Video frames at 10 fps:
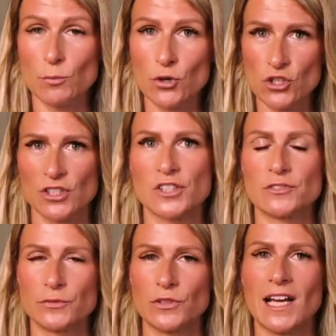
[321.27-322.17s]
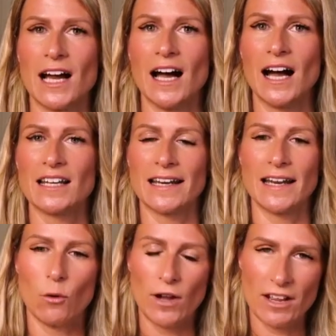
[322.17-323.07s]
You're pushing yourself really hard
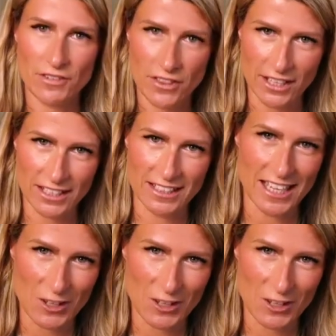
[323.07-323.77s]
and everything